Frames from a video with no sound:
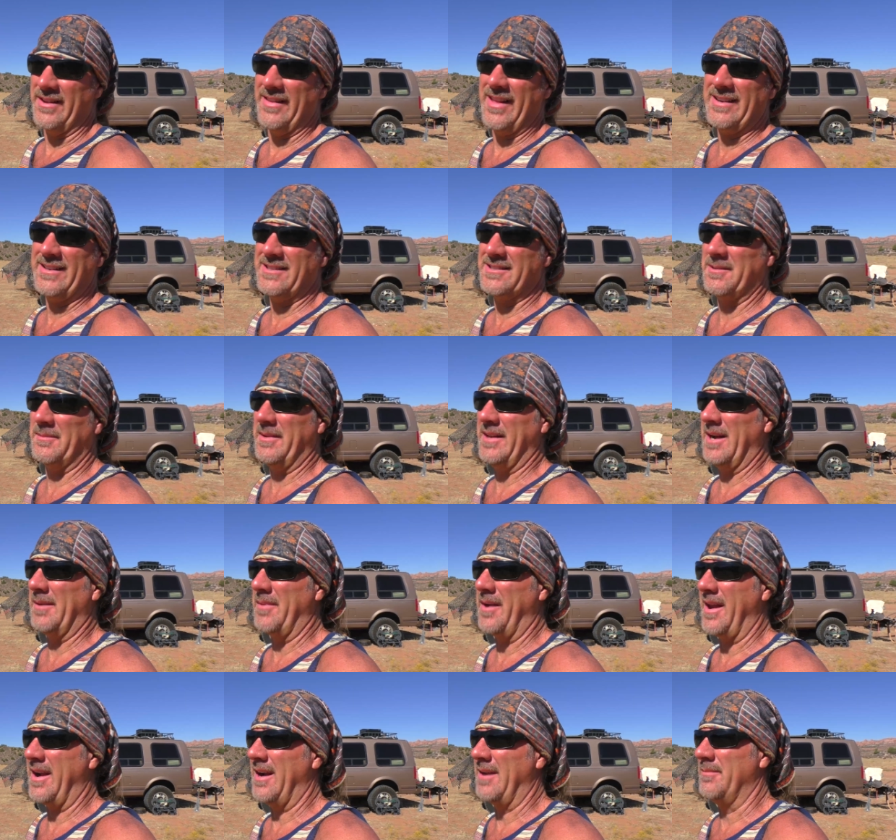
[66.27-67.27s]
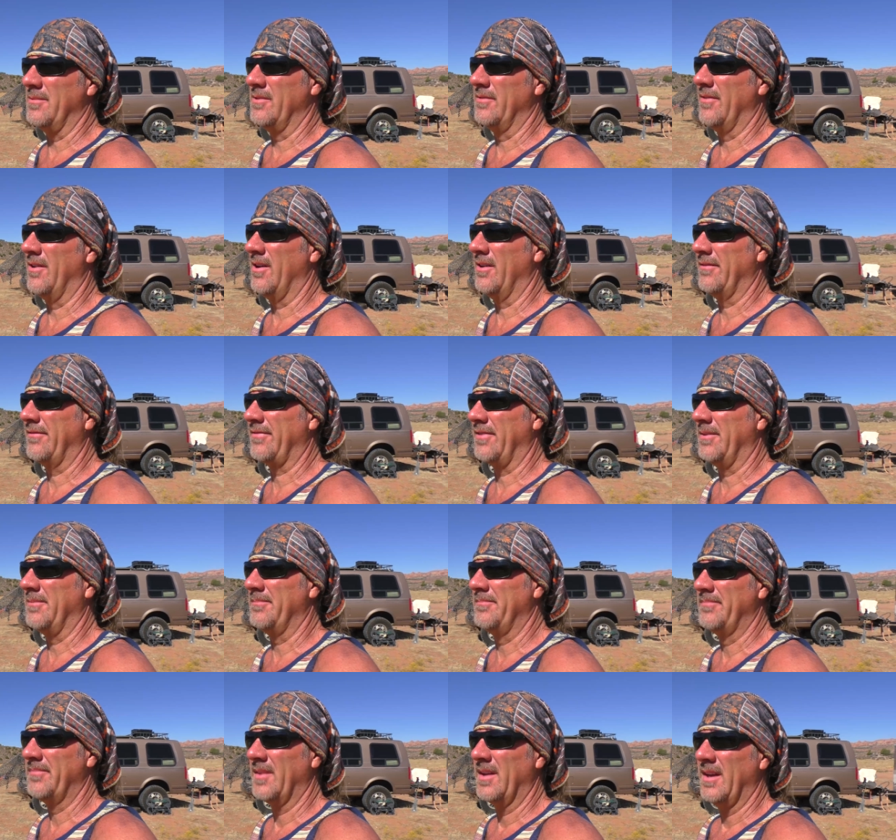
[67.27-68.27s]
And that doesn't mean I'm ready to move on
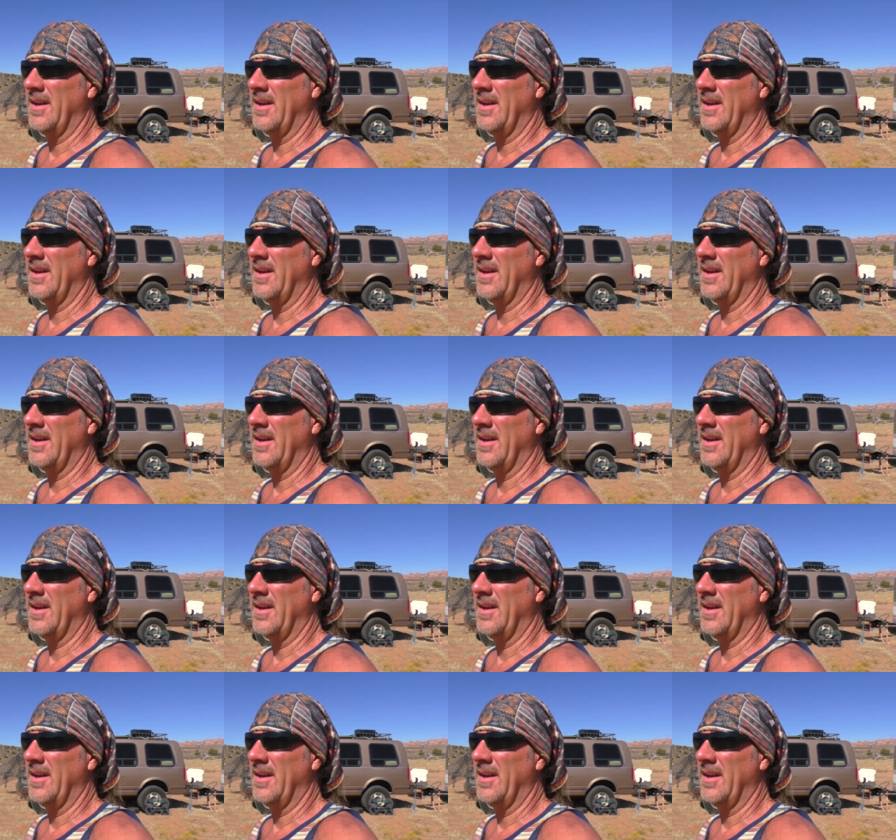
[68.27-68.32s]
from